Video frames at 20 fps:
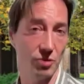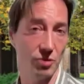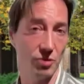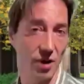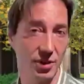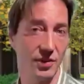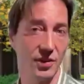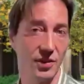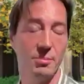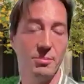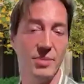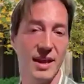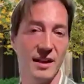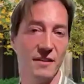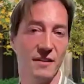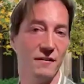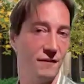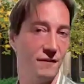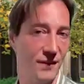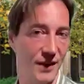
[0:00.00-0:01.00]
rather than
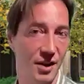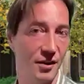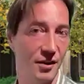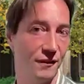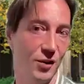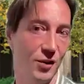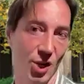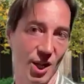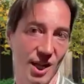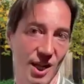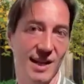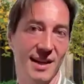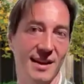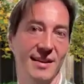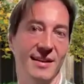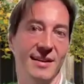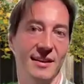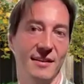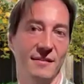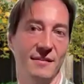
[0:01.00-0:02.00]
being fearful
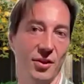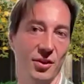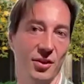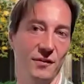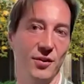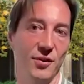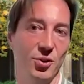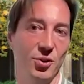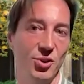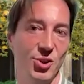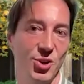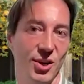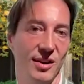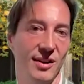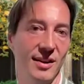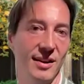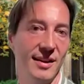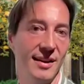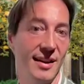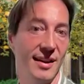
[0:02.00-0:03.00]
for the
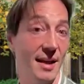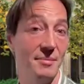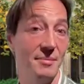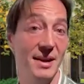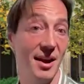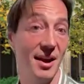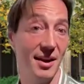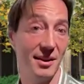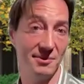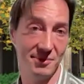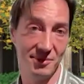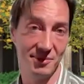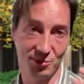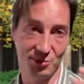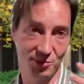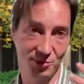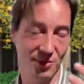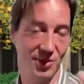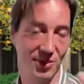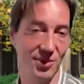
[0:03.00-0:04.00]
future I mean, I
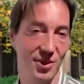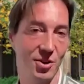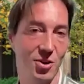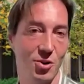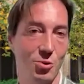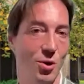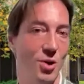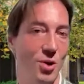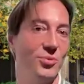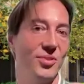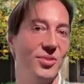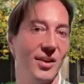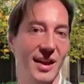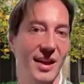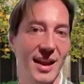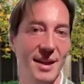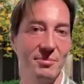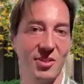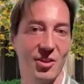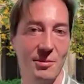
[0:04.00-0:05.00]
the quote that
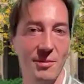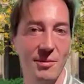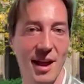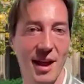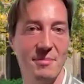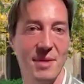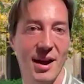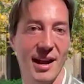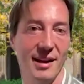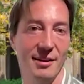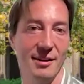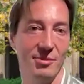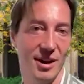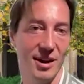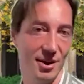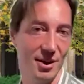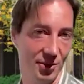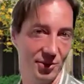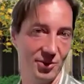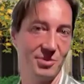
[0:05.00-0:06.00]
came to my mind when
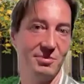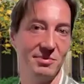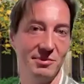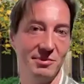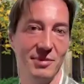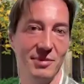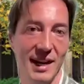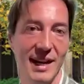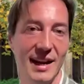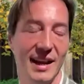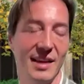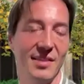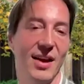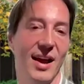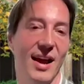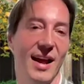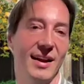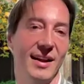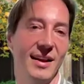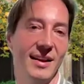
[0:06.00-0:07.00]
I was reading
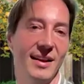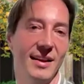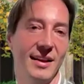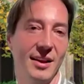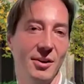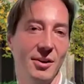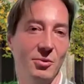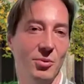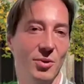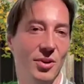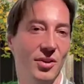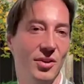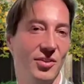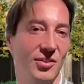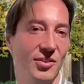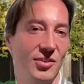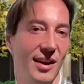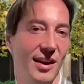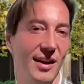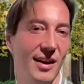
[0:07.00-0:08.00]
that
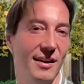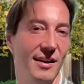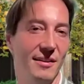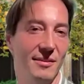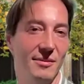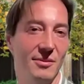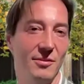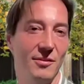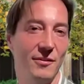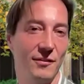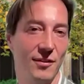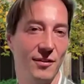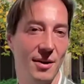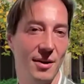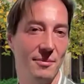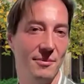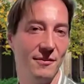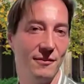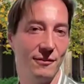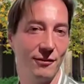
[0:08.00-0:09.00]
was uh,
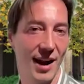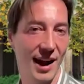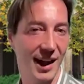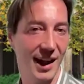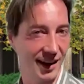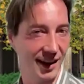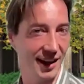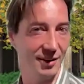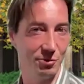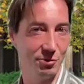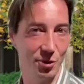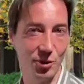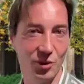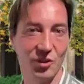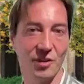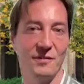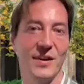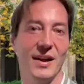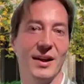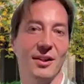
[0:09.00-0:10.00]
from Franklin
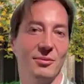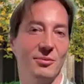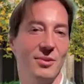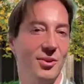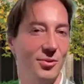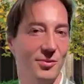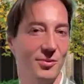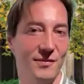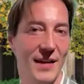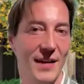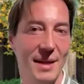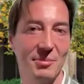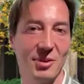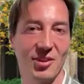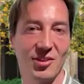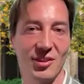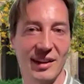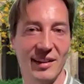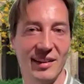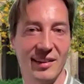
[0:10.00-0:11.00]
Roosevelt, who
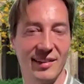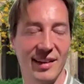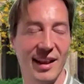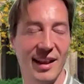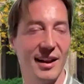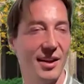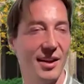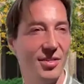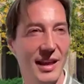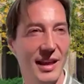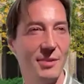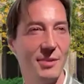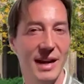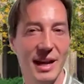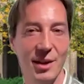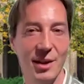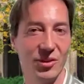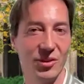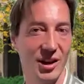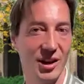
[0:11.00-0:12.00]
famously said, I think when
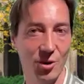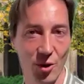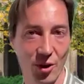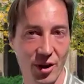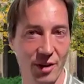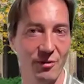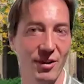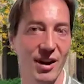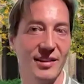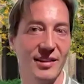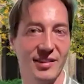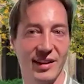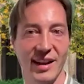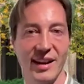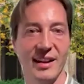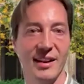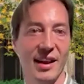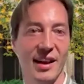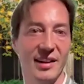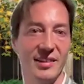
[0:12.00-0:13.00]
he was inaugurated
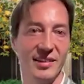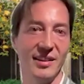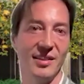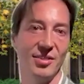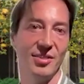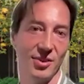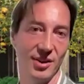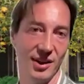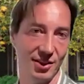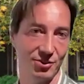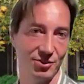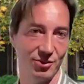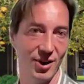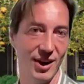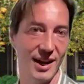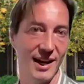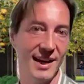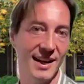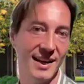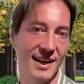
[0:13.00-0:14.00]
in
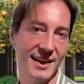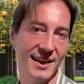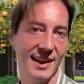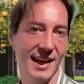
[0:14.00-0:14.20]
1933,